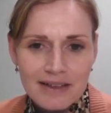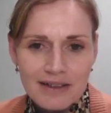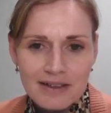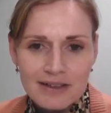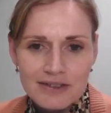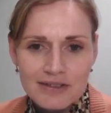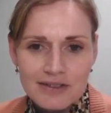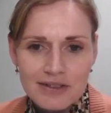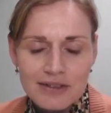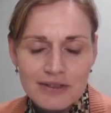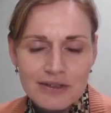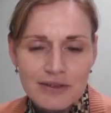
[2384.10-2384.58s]

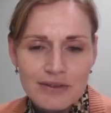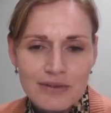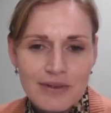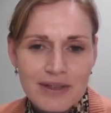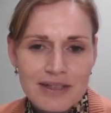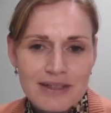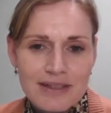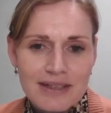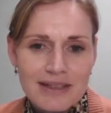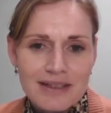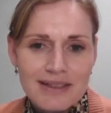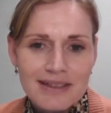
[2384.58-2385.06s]
shared already
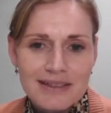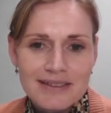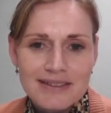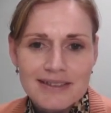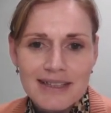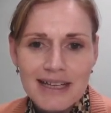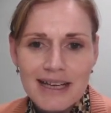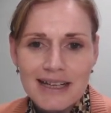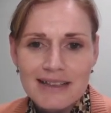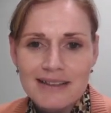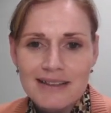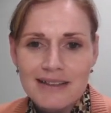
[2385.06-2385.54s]
in the
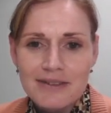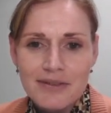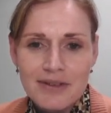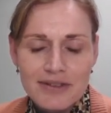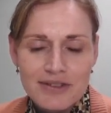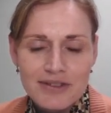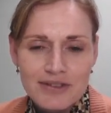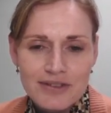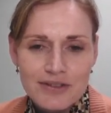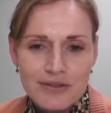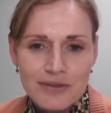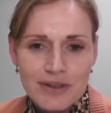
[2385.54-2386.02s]
chat the
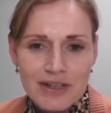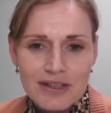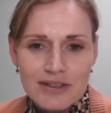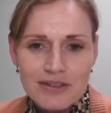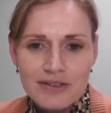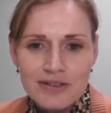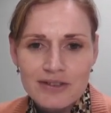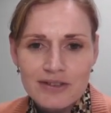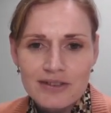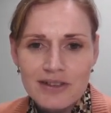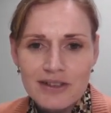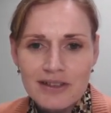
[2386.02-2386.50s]

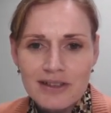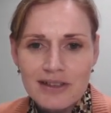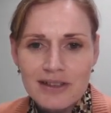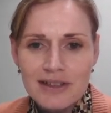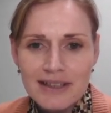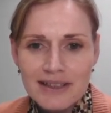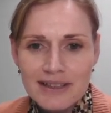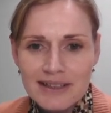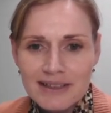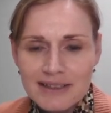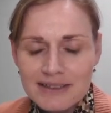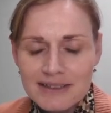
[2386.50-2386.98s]
registration
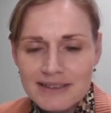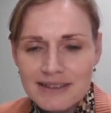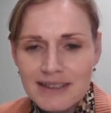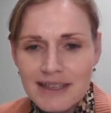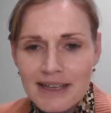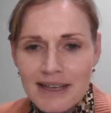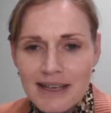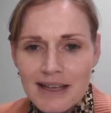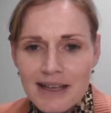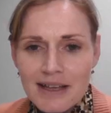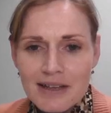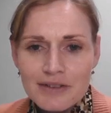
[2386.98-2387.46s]
links.
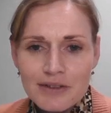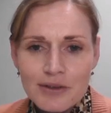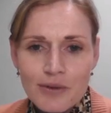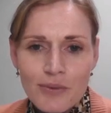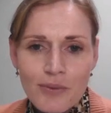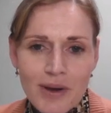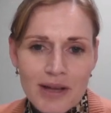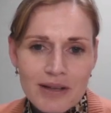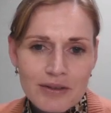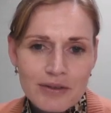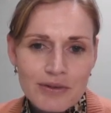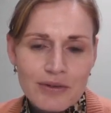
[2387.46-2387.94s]
So
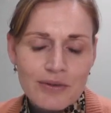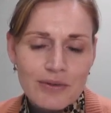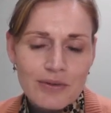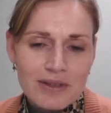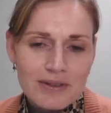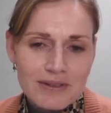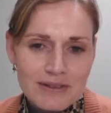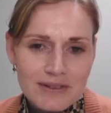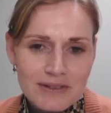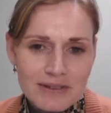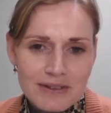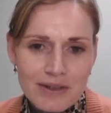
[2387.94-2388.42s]
once you
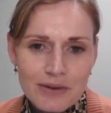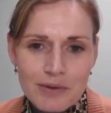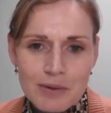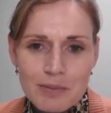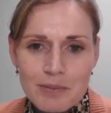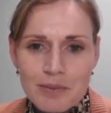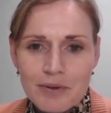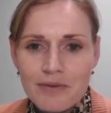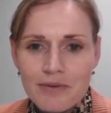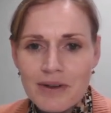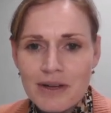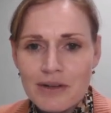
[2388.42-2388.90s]
register, we
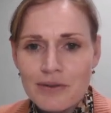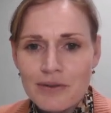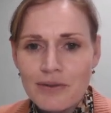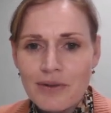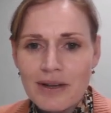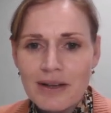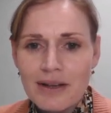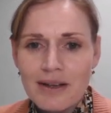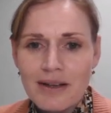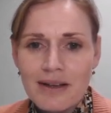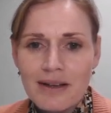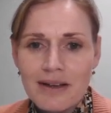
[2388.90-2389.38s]
provide you
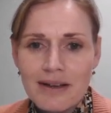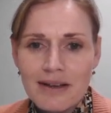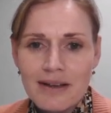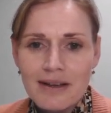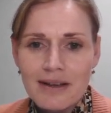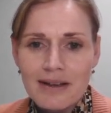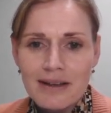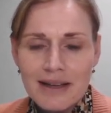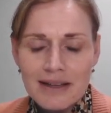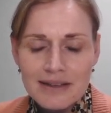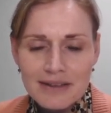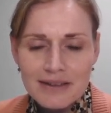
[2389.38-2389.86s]
a
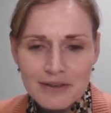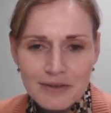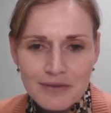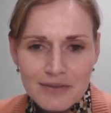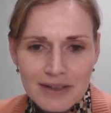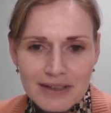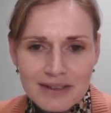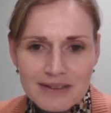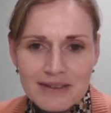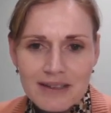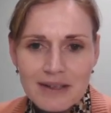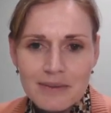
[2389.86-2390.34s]
letter of
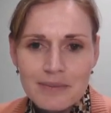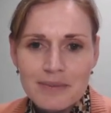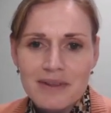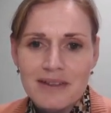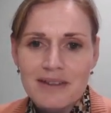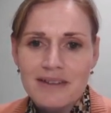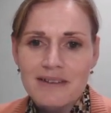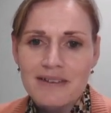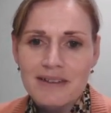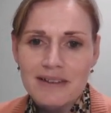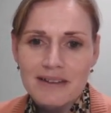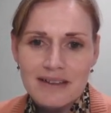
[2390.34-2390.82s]

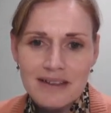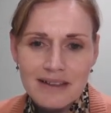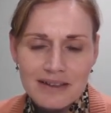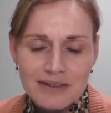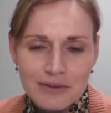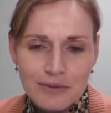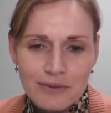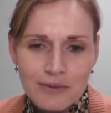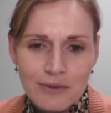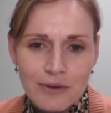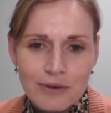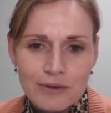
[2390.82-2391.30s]
acceptance, and that's
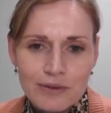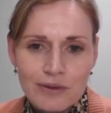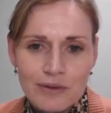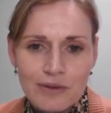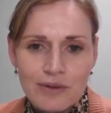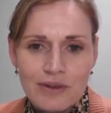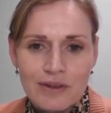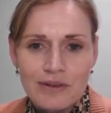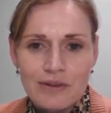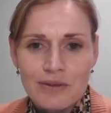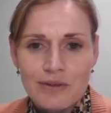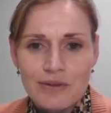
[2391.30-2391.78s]
what you
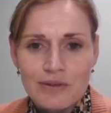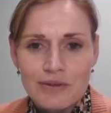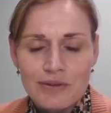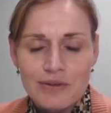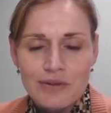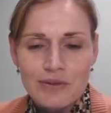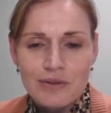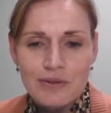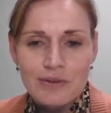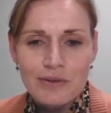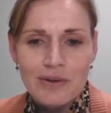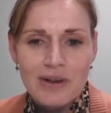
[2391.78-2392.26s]
can use
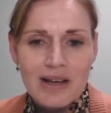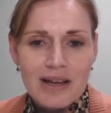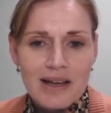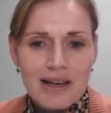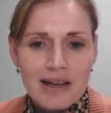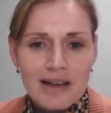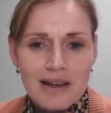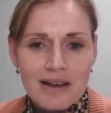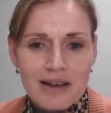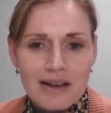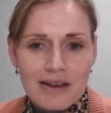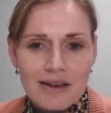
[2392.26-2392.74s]
to
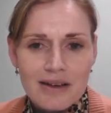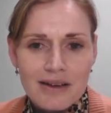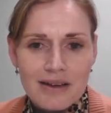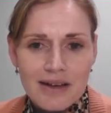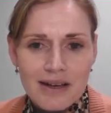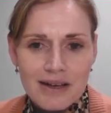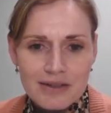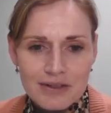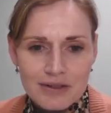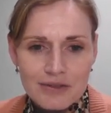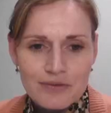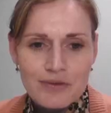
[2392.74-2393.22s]

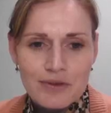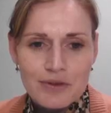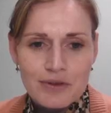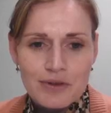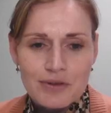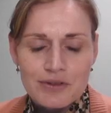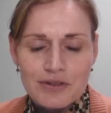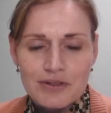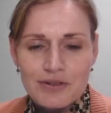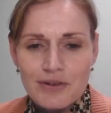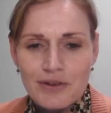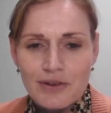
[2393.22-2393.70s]
ask for your
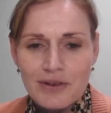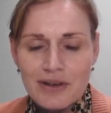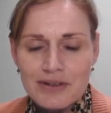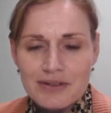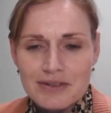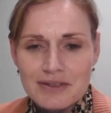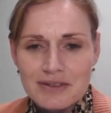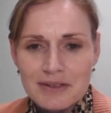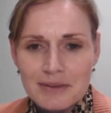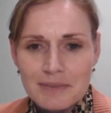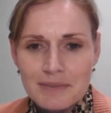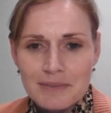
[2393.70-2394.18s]

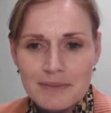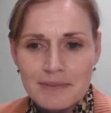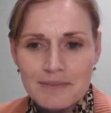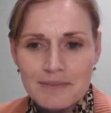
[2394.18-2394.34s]
scholarship.